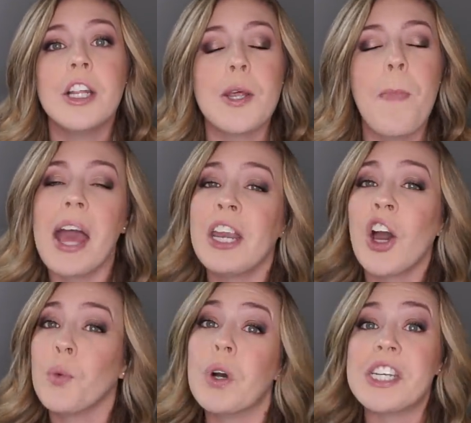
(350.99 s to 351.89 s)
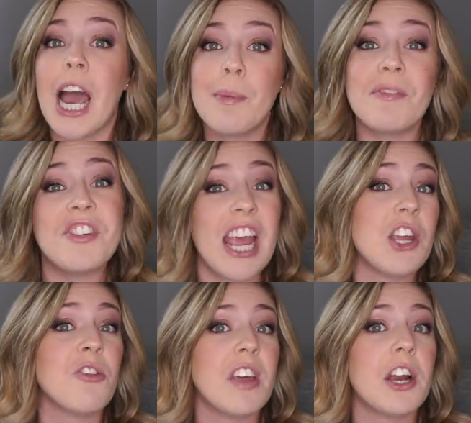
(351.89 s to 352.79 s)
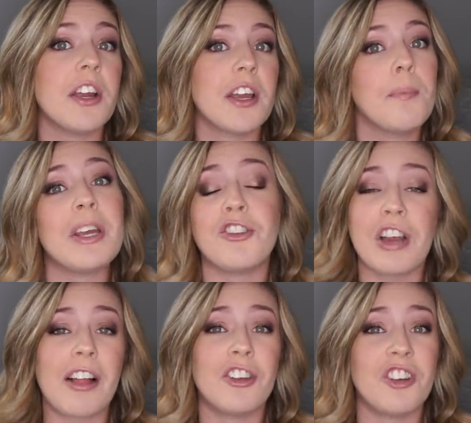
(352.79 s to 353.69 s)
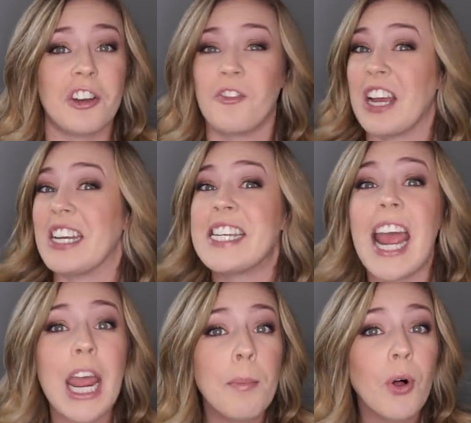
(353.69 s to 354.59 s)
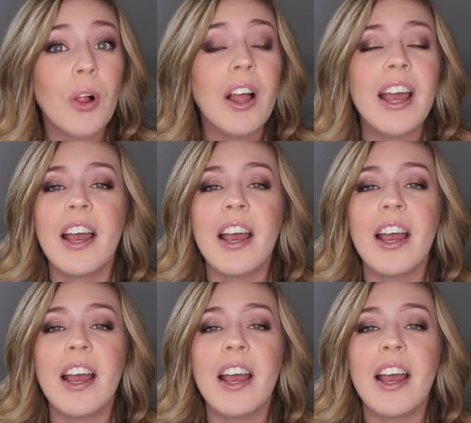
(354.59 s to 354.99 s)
Depending on what time of day you're there, it can be challenging to find a table.